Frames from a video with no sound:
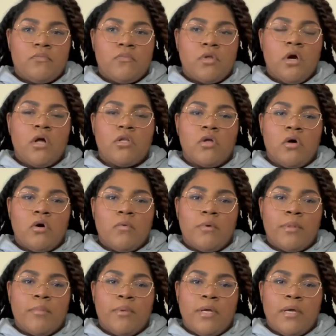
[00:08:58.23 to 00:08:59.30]
along
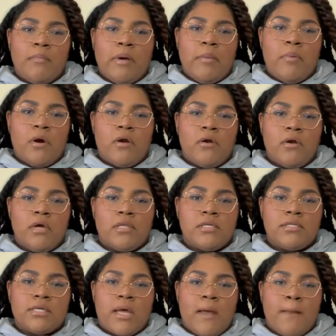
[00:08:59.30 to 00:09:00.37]
with being my partner at the
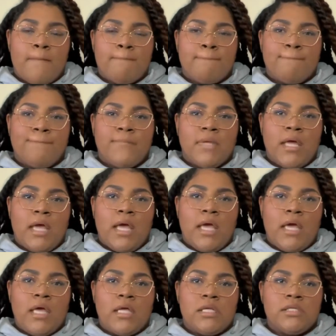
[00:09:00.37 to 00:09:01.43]
time.
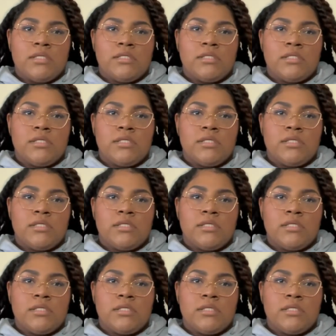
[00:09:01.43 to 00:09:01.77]
And